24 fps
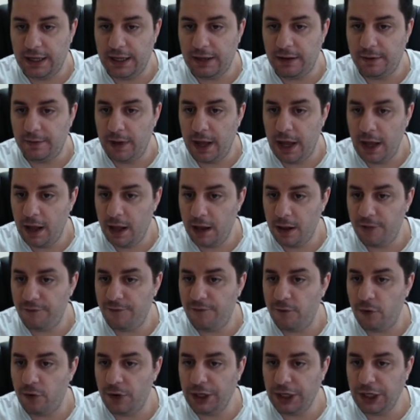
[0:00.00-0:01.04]
health
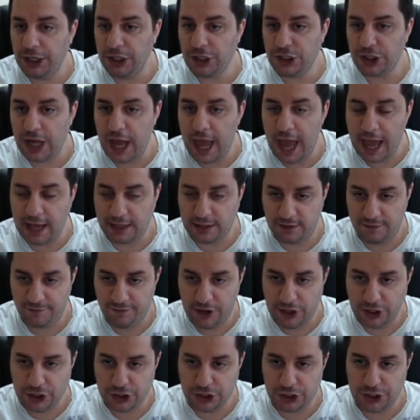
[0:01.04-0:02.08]
for each
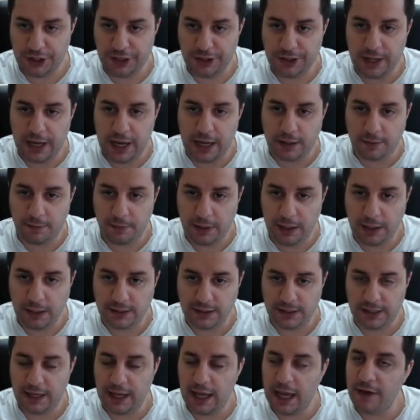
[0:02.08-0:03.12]
activation. That
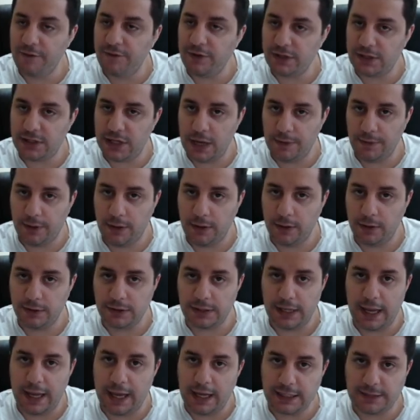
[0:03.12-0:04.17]
means that every time you
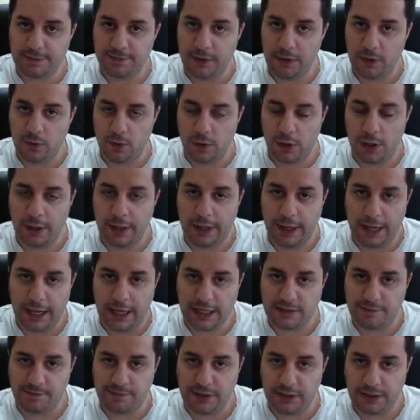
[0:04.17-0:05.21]
use SP1,
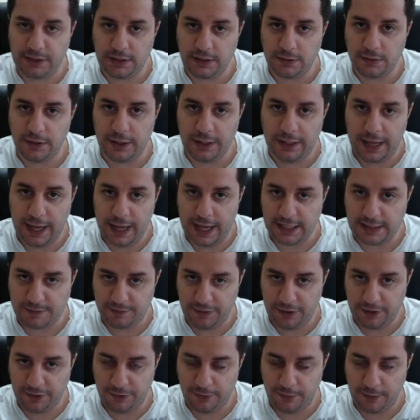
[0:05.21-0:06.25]
SP2, and
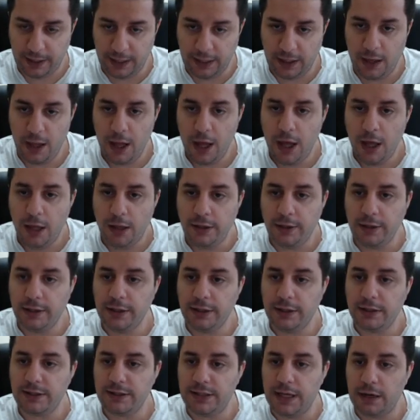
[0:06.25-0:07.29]
SP3, you're
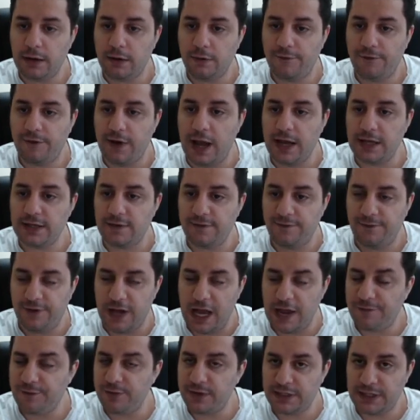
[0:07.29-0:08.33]
going to sacrifice
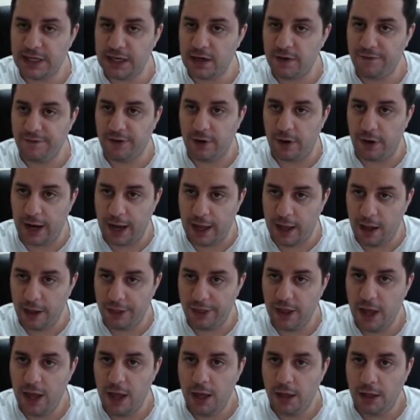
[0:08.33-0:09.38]
5% of your
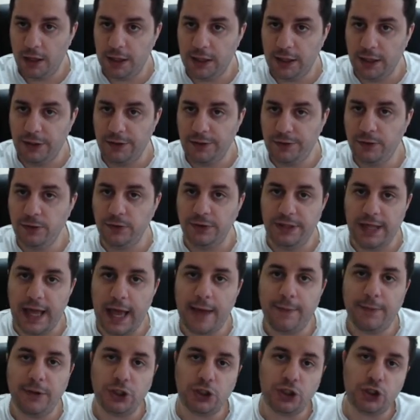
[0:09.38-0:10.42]
health. You're going to do
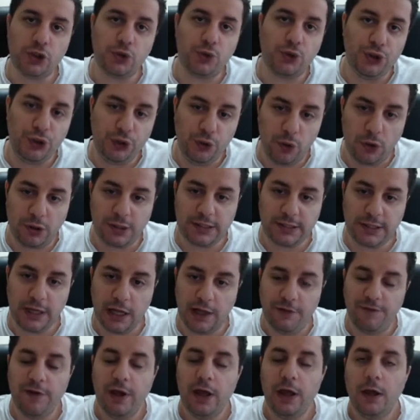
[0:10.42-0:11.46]
damage to
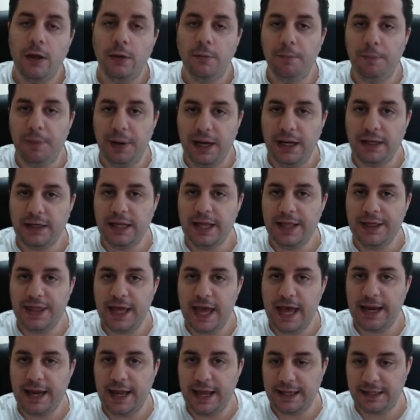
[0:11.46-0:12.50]
yourself, but
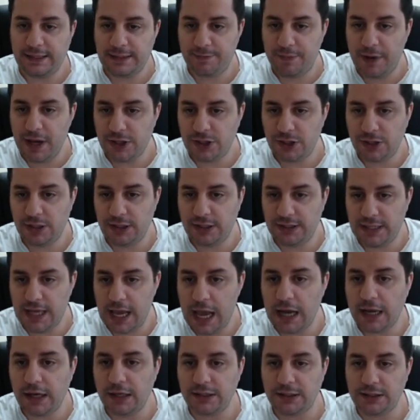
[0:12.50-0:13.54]
that special
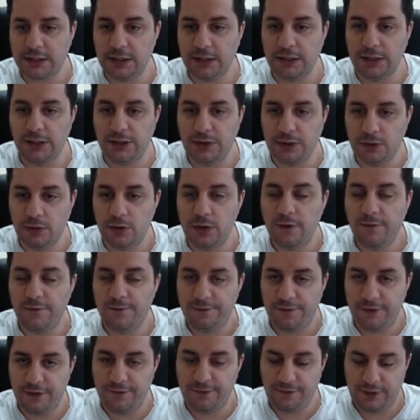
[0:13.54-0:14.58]
attack is going to do
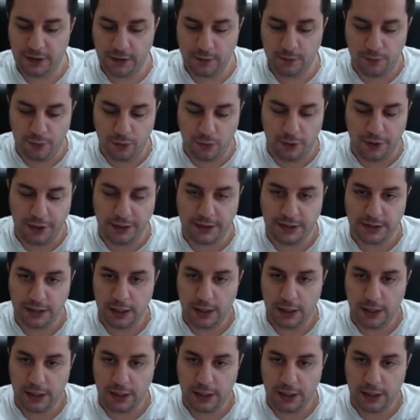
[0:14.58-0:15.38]
15 points